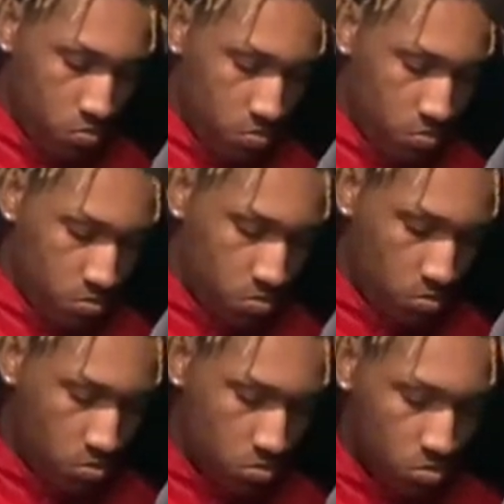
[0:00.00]

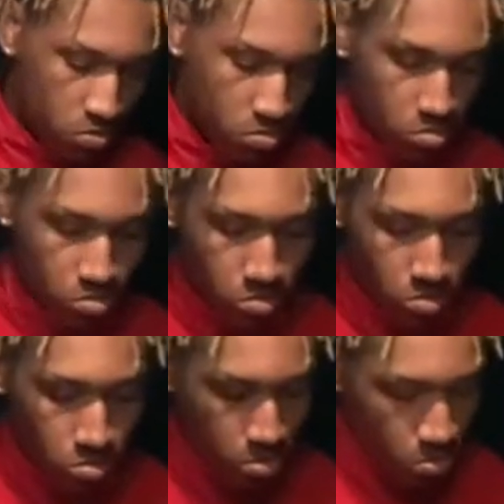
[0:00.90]

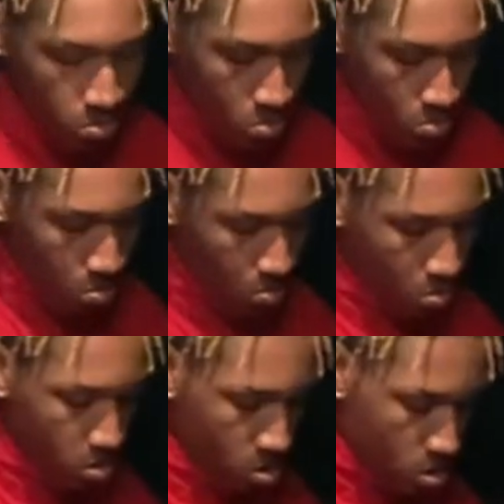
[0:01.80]

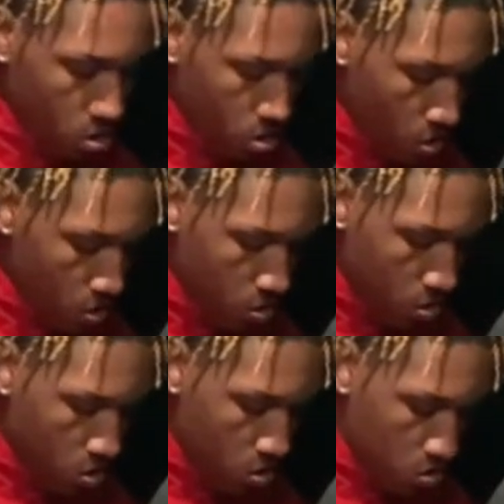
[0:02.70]
This person isn't speaking.